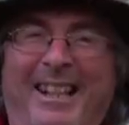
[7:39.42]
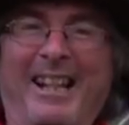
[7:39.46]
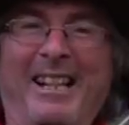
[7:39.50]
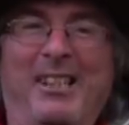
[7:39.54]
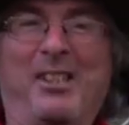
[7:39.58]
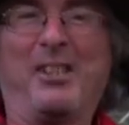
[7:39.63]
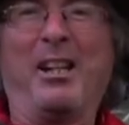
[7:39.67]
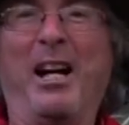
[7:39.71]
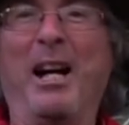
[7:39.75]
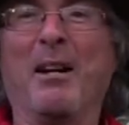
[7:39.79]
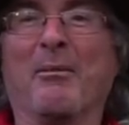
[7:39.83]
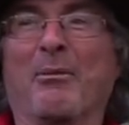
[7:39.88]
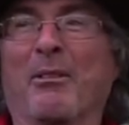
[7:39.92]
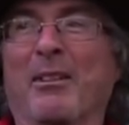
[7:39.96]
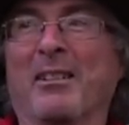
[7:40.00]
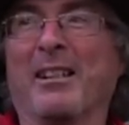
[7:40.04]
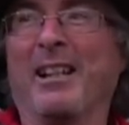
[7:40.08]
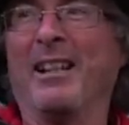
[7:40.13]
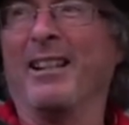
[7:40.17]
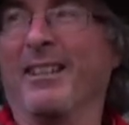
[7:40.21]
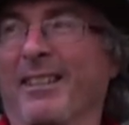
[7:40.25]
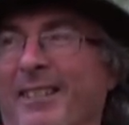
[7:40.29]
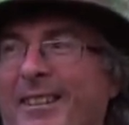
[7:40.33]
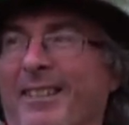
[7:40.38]
It's time for
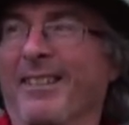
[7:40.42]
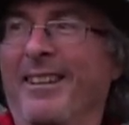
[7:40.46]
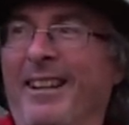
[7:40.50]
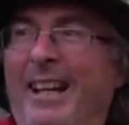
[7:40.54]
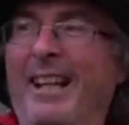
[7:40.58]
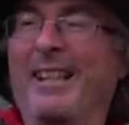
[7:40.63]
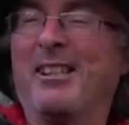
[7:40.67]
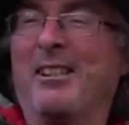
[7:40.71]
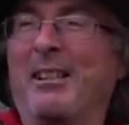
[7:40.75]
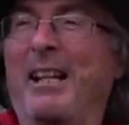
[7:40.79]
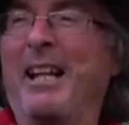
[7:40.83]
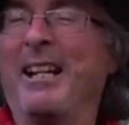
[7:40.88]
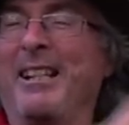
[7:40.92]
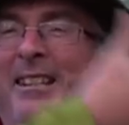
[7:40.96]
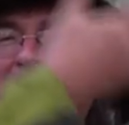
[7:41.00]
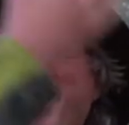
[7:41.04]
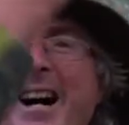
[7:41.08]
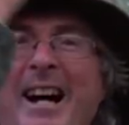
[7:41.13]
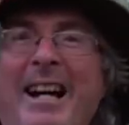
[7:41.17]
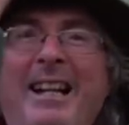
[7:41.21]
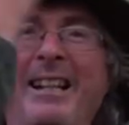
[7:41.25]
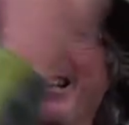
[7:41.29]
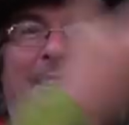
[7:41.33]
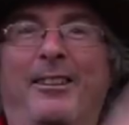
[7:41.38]
dinner. It's like
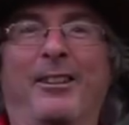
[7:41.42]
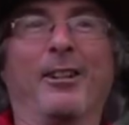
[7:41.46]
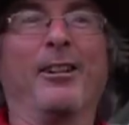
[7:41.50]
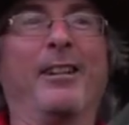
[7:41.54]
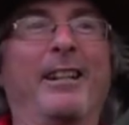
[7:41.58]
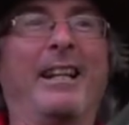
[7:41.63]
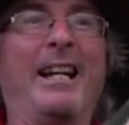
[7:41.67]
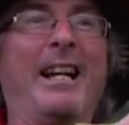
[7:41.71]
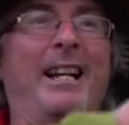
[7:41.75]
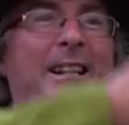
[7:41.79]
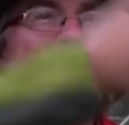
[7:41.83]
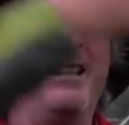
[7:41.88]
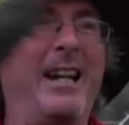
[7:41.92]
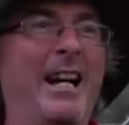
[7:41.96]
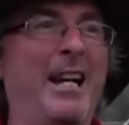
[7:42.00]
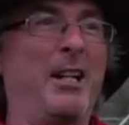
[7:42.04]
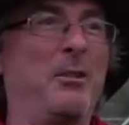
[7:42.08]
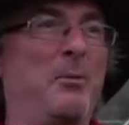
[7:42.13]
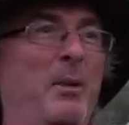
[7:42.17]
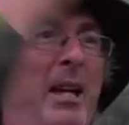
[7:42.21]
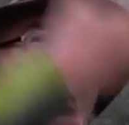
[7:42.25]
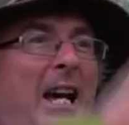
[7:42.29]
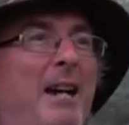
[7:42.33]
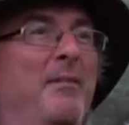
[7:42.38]
9:30 at
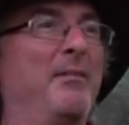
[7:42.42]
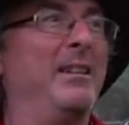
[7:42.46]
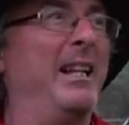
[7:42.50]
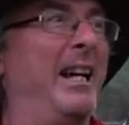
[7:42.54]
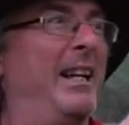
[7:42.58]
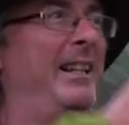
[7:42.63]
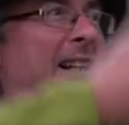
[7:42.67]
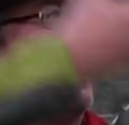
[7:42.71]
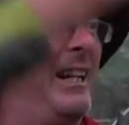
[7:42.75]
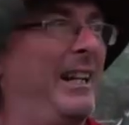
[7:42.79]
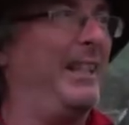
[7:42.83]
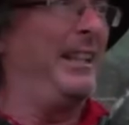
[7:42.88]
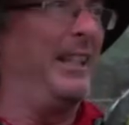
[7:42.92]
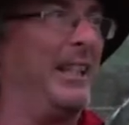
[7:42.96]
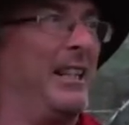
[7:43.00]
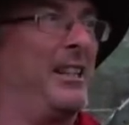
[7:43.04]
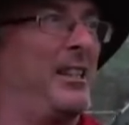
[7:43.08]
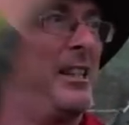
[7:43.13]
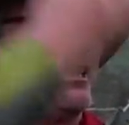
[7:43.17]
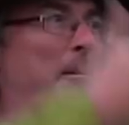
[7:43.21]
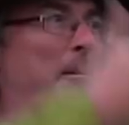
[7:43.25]
night. We haven't had anything